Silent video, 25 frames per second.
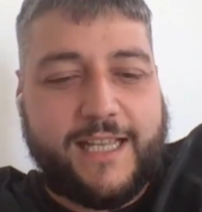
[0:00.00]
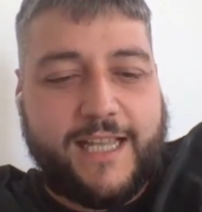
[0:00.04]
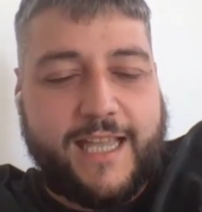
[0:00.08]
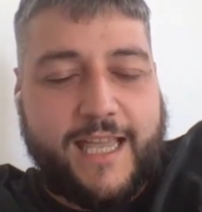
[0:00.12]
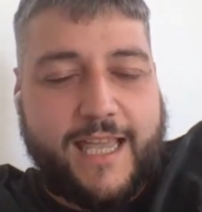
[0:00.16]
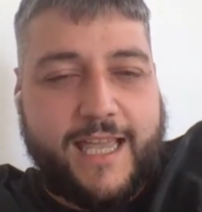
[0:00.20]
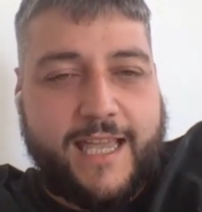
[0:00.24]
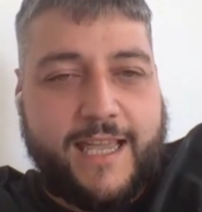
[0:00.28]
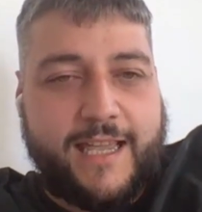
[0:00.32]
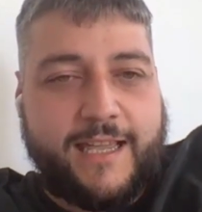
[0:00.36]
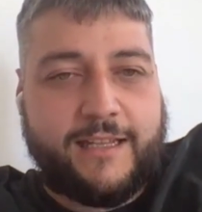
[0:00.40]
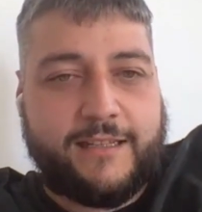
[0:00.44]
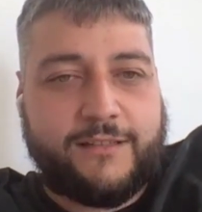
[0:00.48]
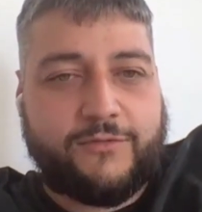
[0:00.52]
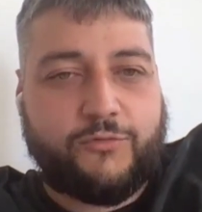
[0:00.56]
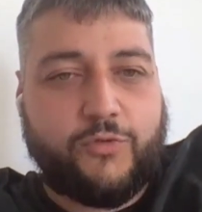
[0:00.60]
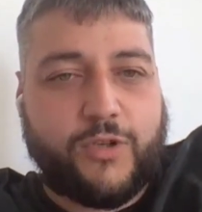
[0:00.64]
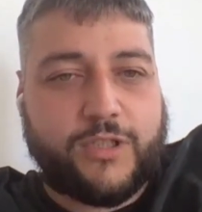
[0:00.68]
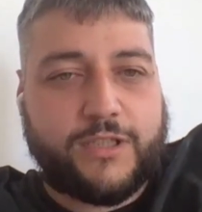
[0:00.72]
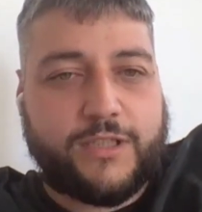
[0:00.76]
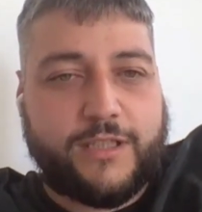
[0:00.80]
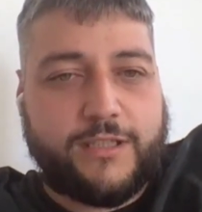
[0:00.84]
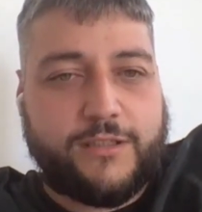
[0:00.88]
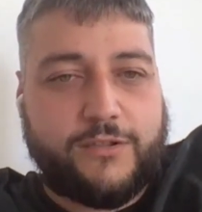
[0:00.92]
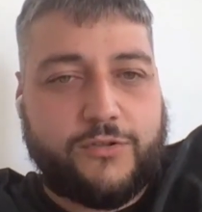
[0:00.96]
And
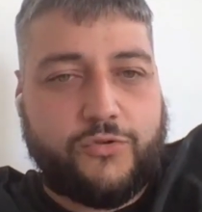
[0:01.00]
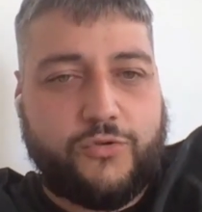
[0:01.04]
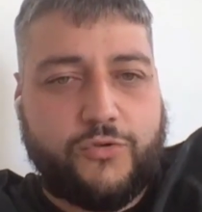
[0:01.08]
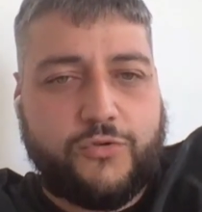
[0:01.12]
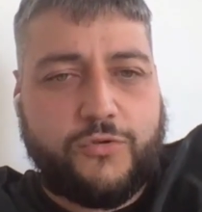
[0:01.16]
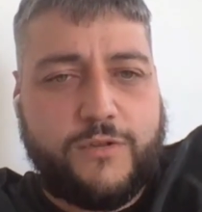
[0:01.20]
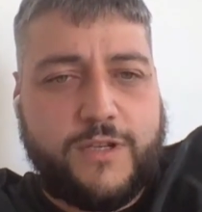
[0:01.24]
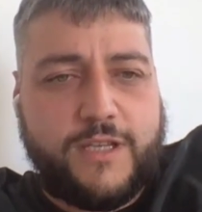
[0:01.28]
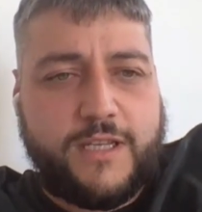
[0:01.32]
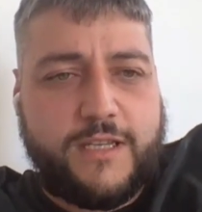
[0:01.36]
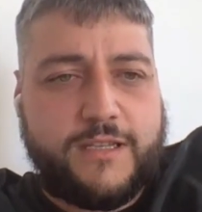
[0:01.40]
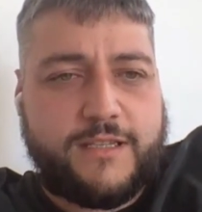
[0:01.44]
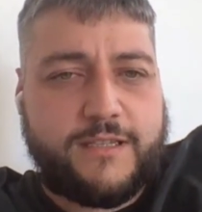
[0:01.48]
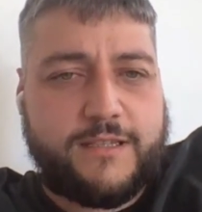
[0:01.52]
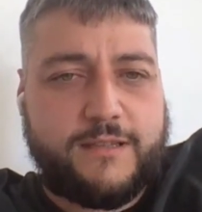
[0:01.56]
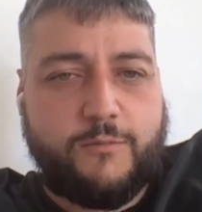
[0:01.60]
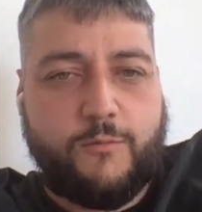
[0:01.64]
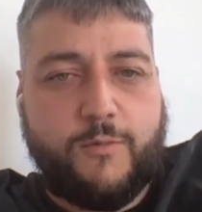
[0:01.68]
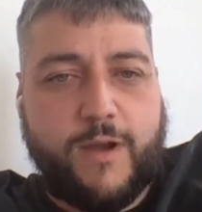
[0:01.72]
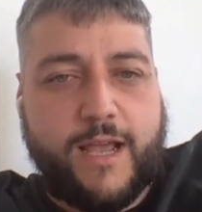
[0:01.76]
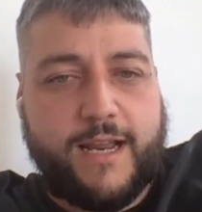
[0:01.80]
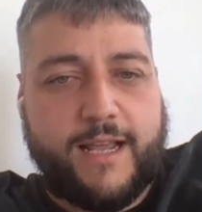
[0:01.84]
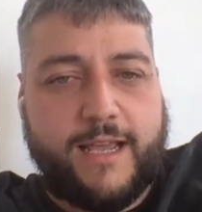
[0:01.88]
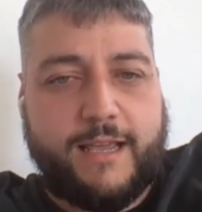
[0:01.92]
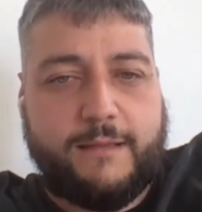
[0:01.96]
what I do is
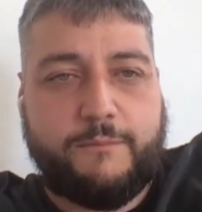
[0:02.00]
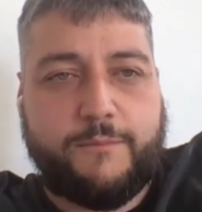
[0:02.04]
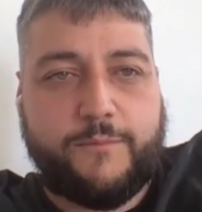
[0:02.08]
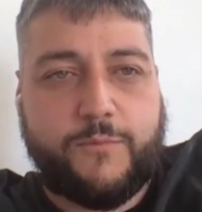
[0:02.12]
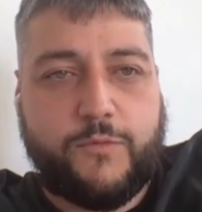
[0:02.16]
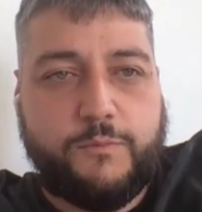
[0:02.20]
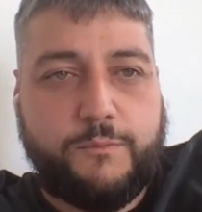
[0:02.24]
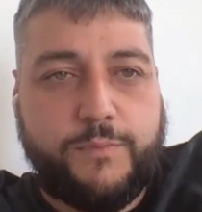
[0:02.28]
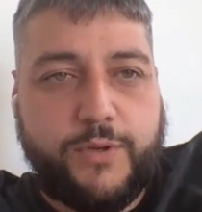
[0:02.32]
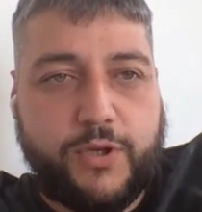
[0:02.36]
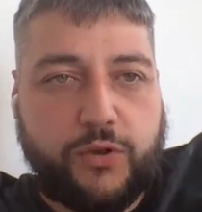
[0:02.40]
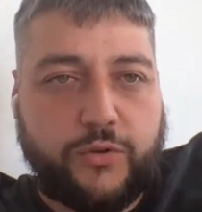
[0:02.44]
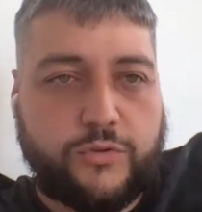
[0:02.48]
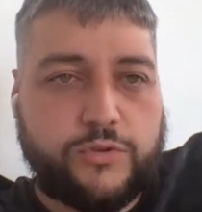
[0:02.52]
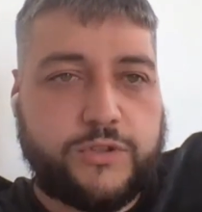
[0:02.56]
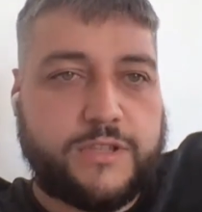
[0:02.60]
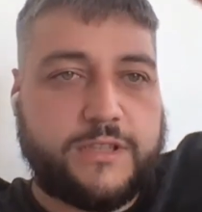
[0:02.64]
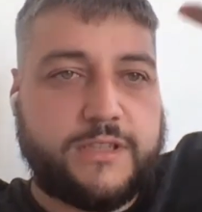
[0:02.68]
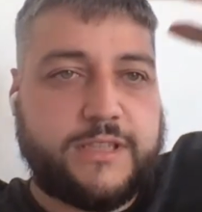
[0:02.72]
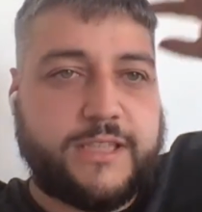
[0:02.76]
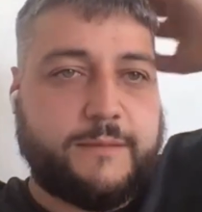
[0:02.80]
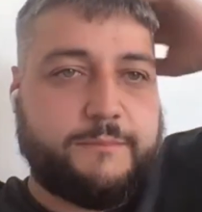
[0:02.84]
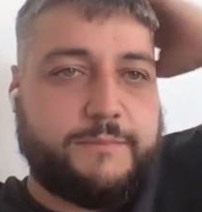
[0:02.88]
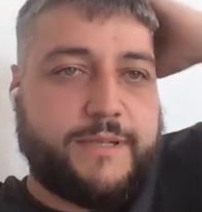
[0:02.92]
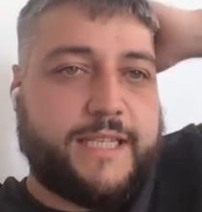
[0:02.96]
when I
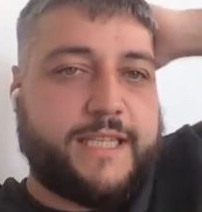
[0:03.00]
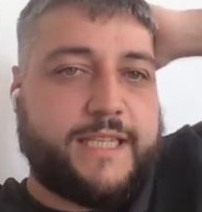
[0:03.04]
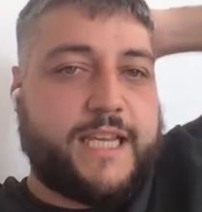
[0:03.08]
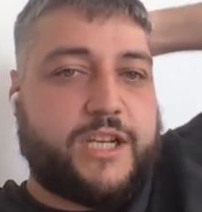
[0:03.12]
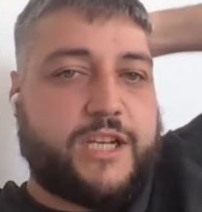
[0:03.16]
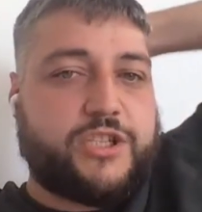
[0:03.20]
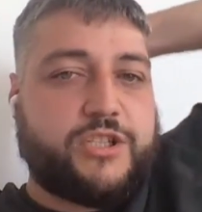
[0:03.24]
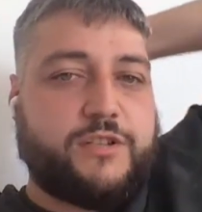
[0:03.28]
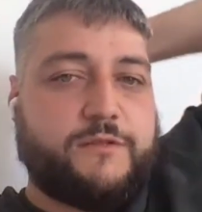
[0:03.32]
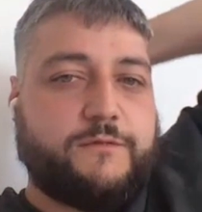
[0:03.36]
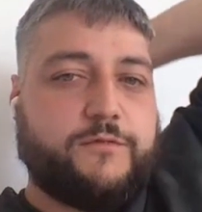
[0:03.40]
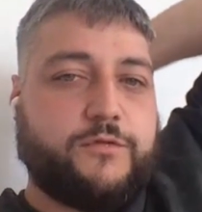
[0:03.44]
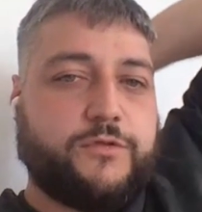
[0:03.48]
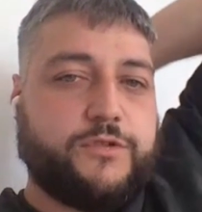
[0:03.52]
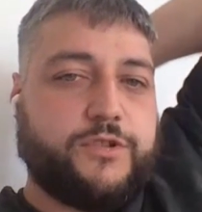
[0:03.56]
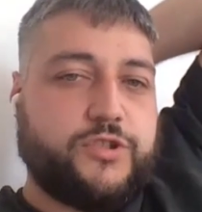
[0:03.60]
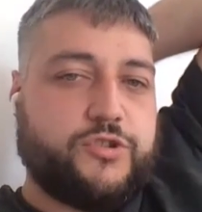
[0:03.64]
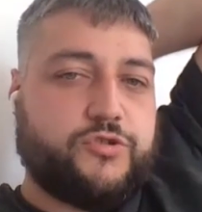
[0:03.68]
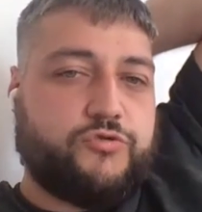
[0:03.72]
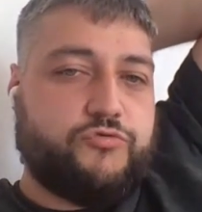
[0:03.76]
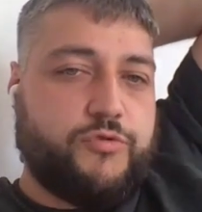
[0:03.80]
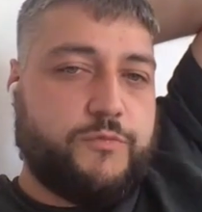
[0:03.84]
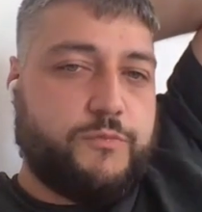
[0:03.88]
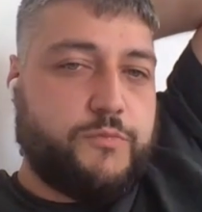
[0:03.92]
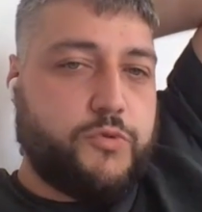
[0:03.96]
build the application for
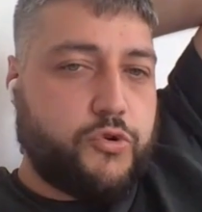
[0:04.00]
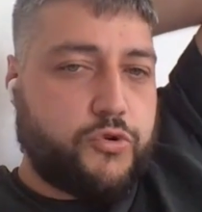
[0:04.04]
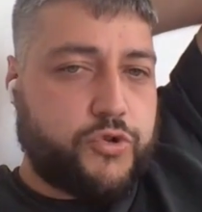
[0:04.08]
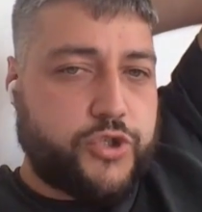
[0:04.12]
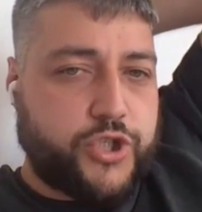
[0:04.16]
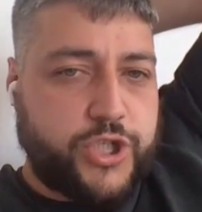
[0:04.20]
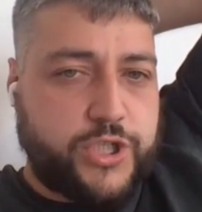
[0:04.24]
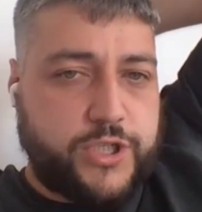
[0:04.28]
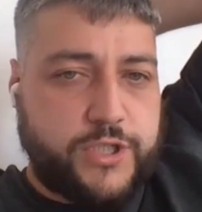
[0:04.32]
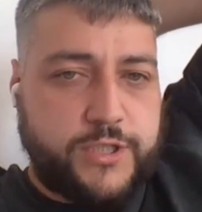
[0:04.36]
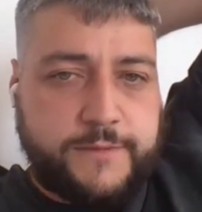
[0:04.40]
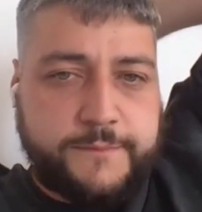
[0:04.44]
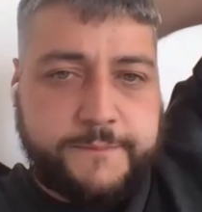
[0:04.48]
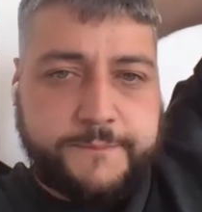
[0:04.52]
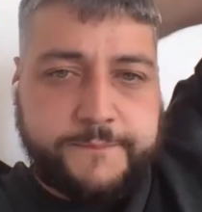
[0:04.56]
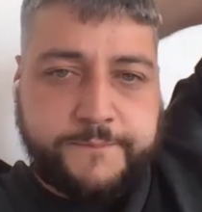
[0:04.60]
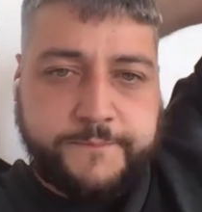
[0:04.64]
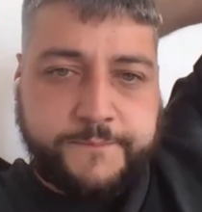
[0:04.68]
distribution,